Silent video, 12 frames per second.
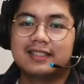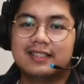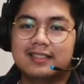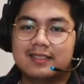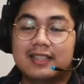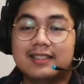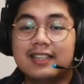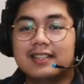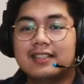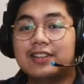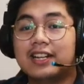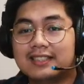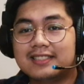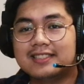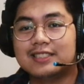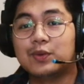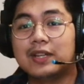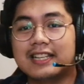that that red is
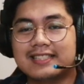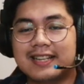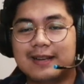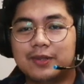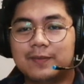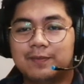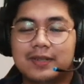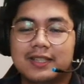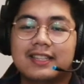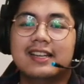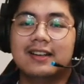just one example but